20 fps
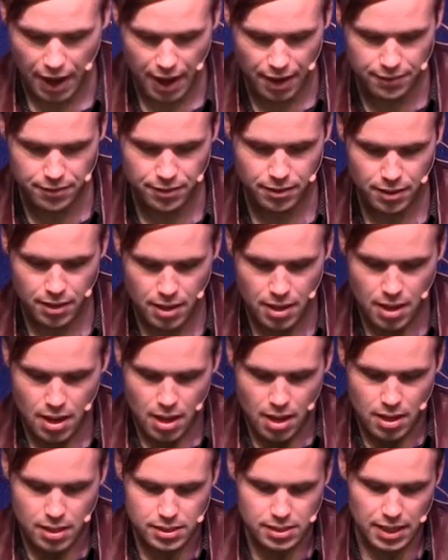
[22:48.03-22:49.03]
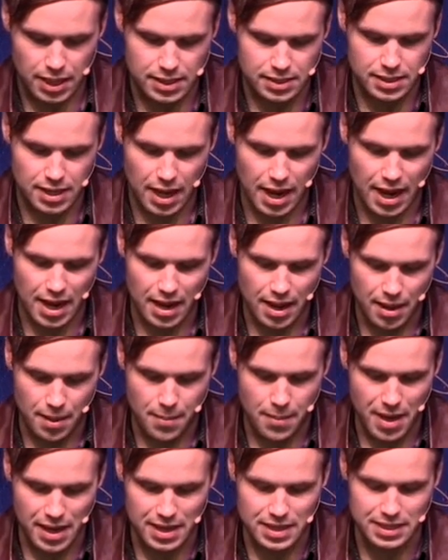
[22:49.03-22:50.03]
5 says, I
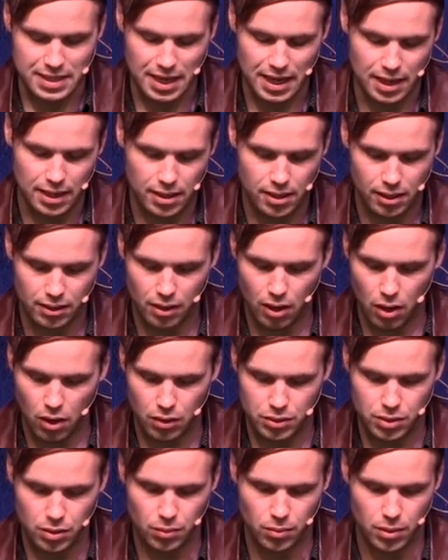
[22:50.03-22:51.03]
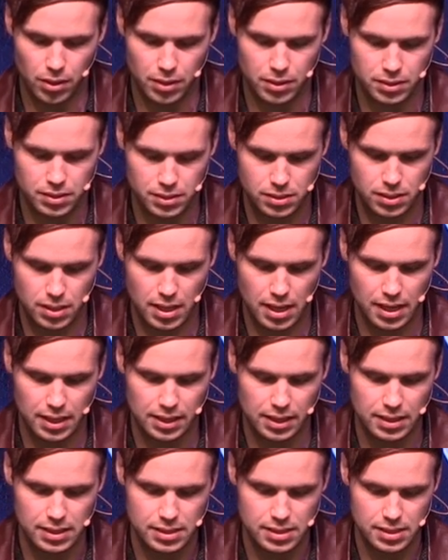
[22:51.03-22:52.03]
meditate on all your works
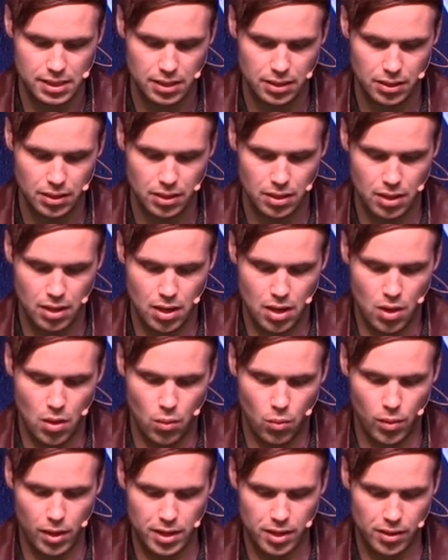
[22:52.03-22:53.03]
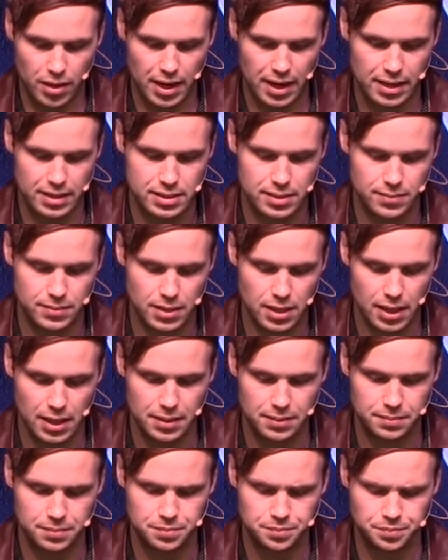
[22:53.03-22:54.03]
and consider what your hands have
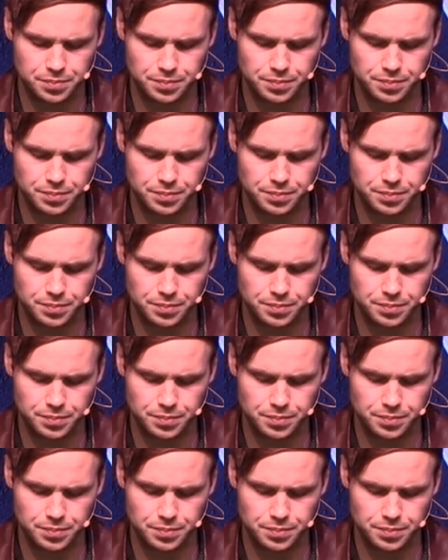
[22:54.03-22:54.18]
done.